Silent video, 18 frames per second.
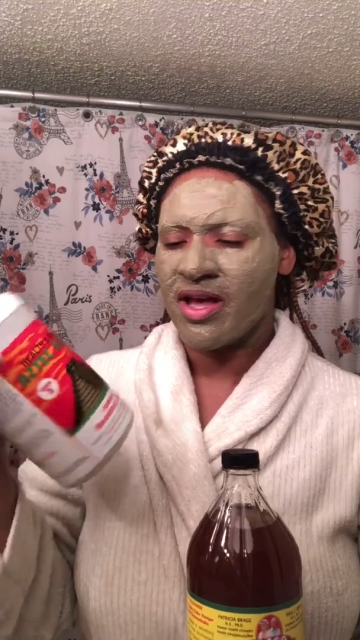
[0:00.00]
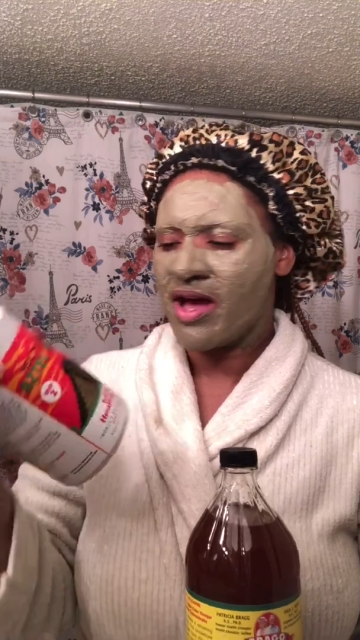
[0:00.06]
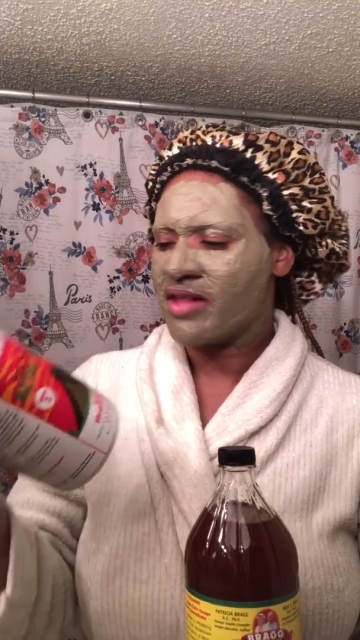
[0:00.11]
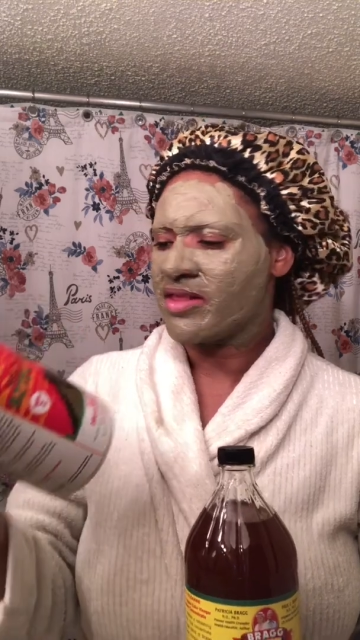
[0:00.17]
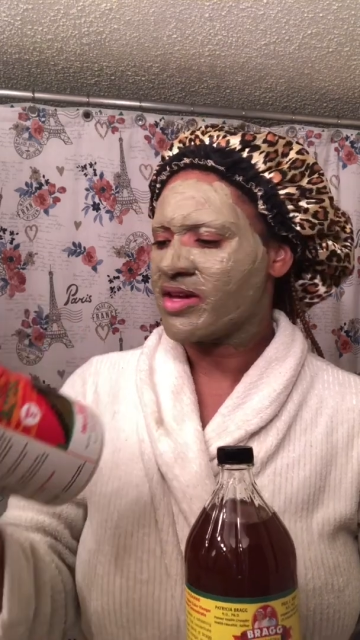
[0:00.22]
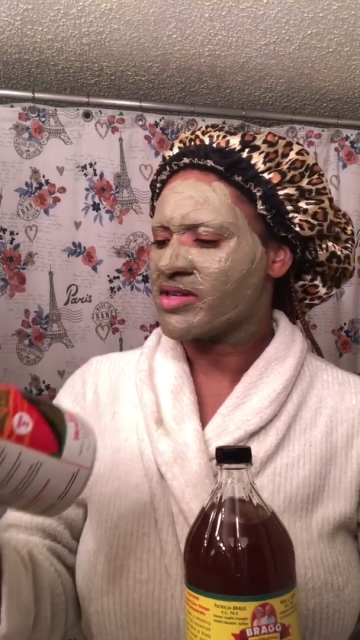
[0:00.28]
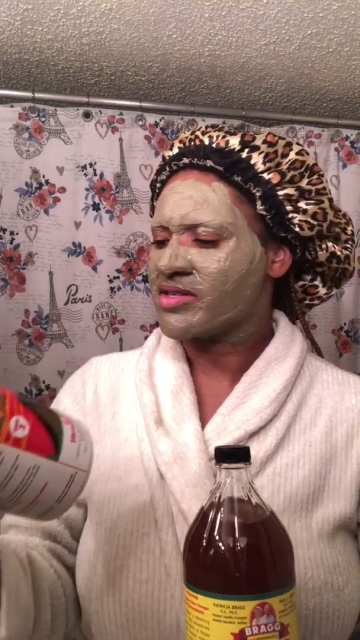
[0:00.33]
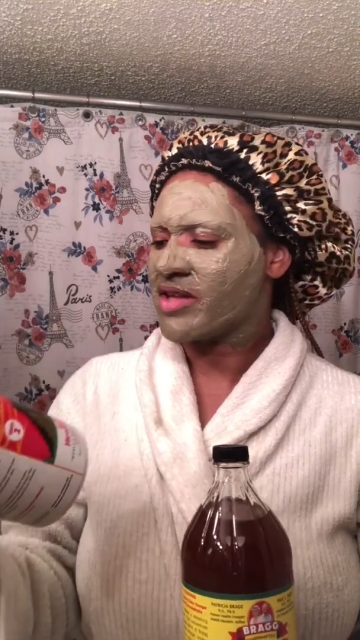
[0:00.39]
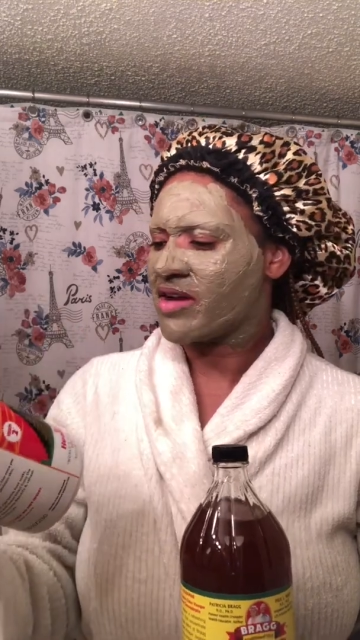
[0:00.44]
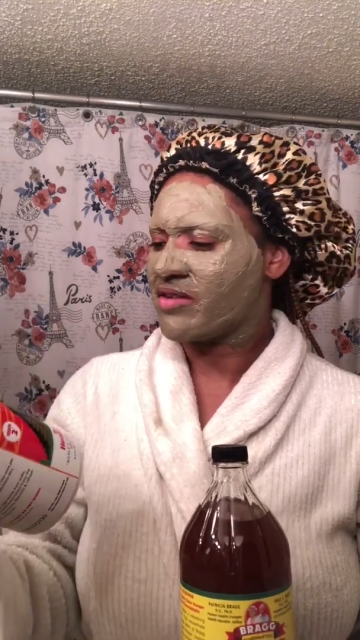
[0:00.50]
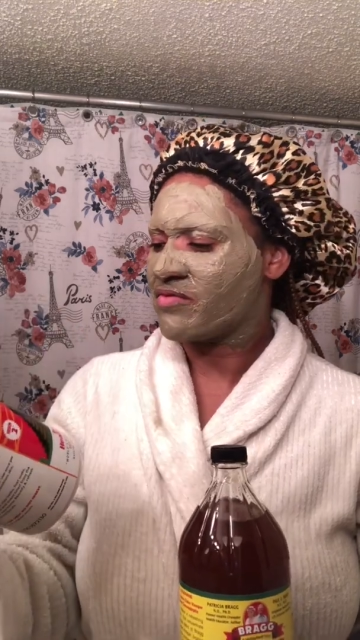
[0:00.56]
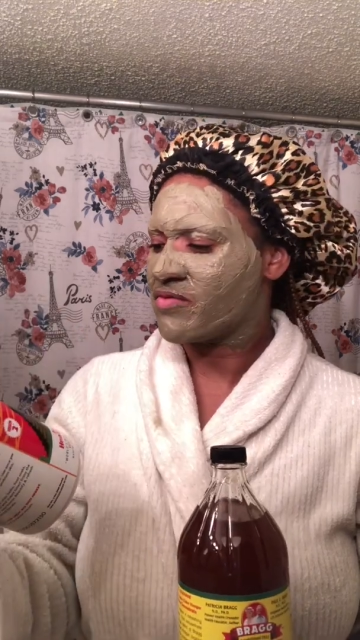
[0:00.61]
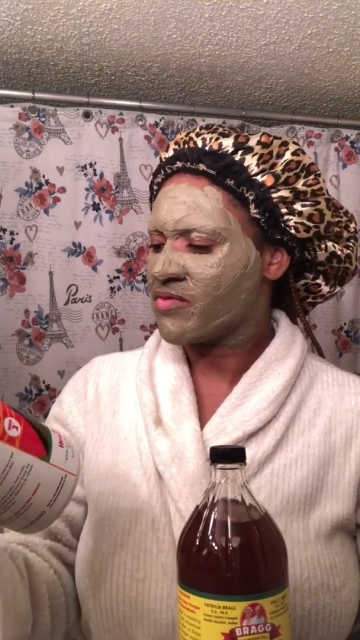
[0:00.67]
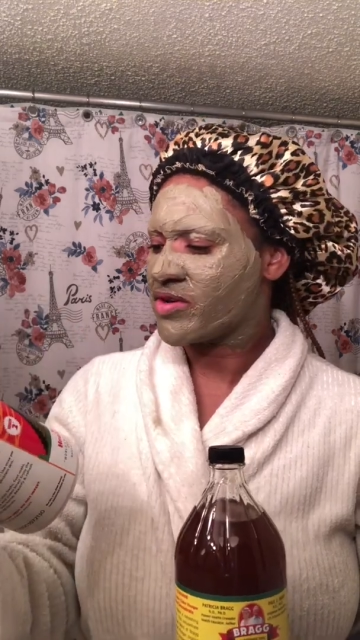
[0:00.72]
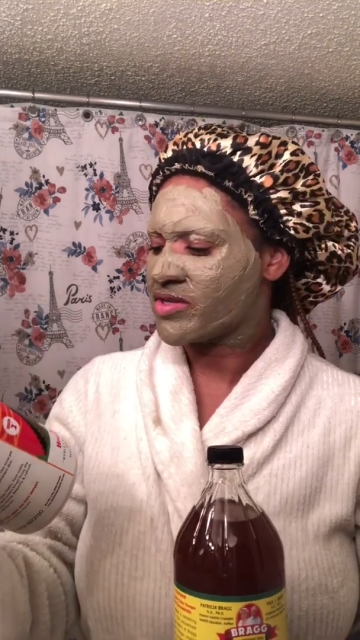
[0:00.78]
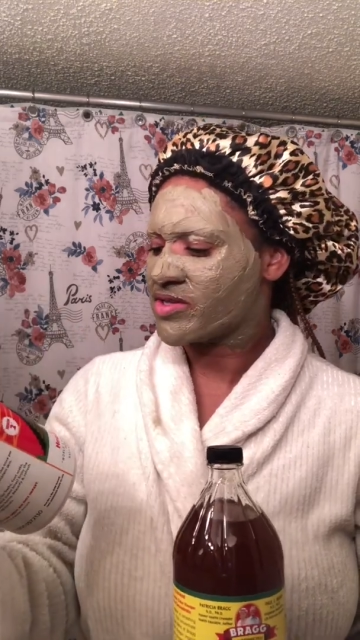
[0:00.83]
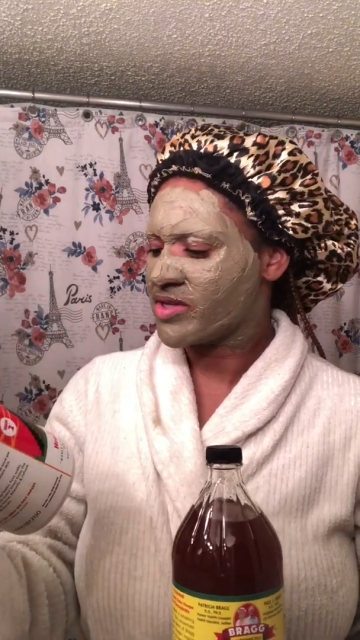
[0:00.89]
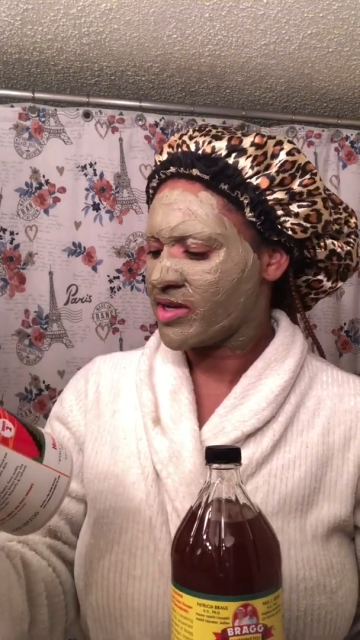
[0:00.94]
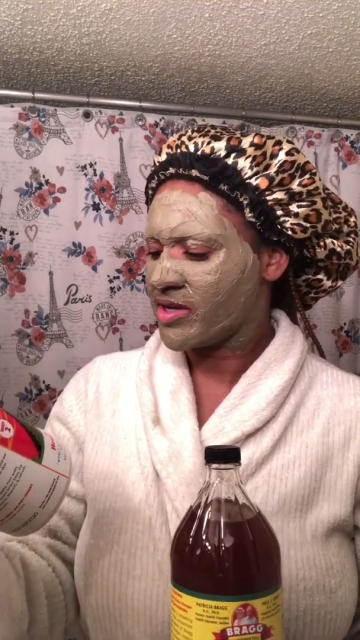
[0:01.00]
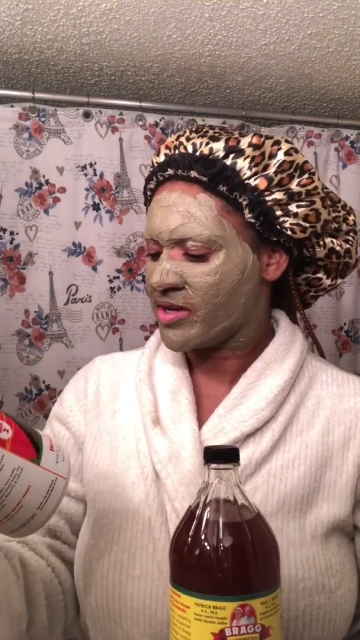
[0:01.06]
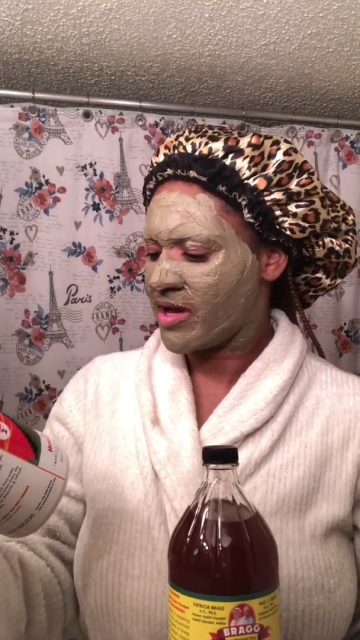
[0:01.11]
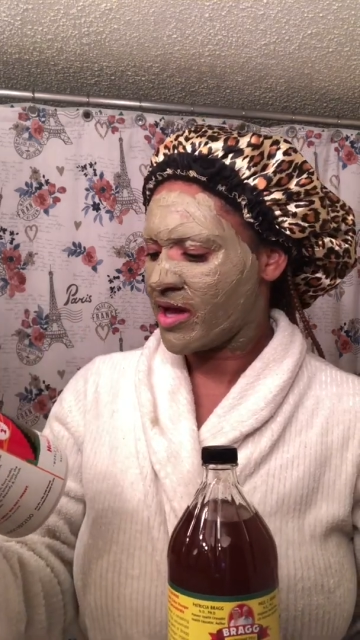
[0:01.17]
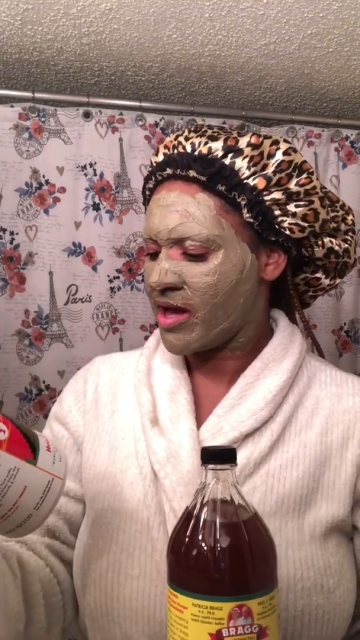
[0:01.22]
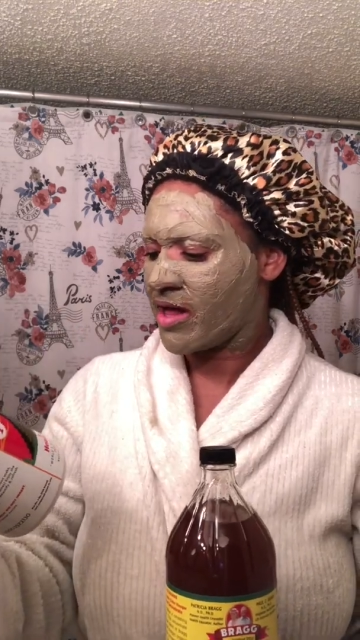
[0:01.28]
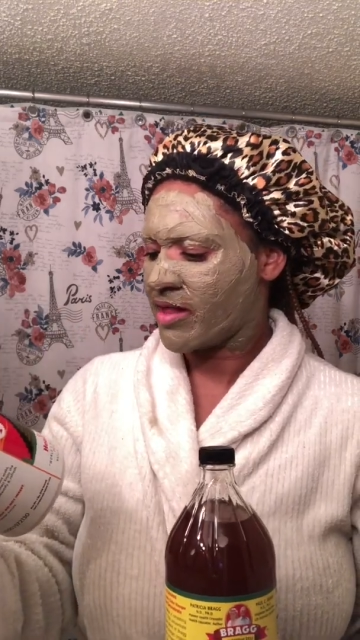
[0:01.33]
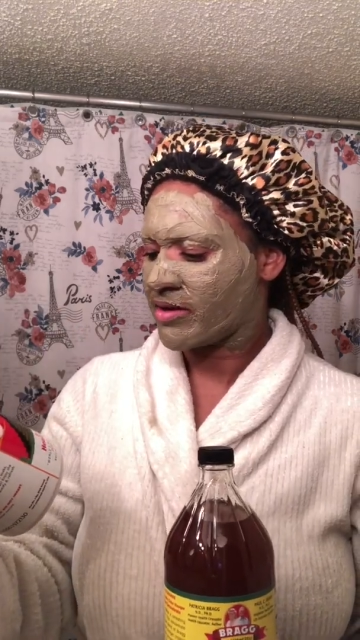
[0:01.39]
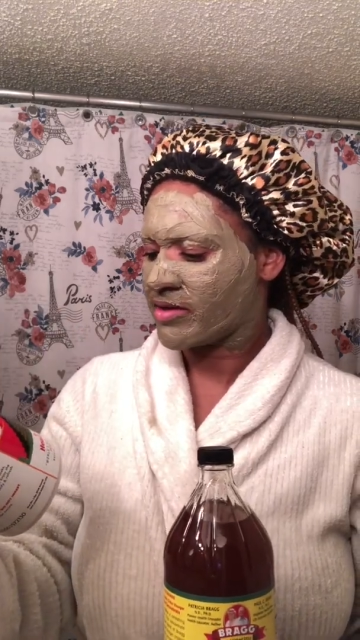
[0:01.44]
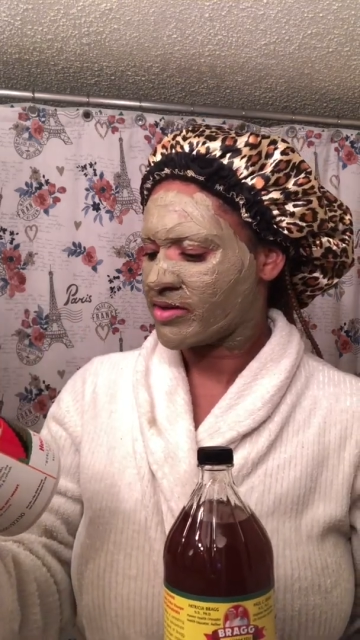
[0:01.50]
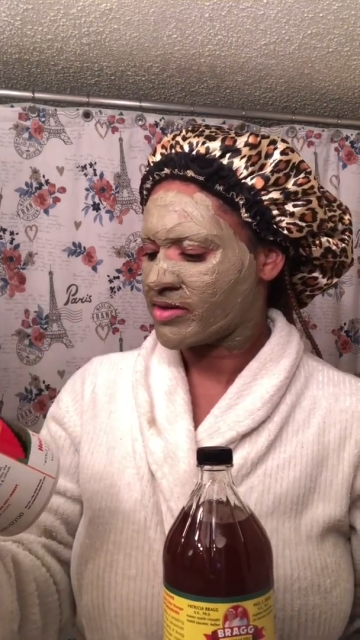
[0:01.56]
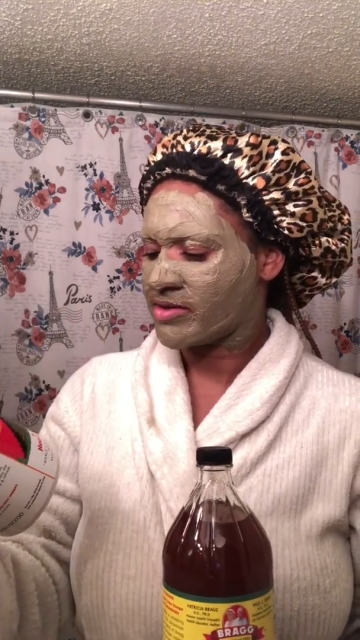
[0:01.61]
I think it's like $14.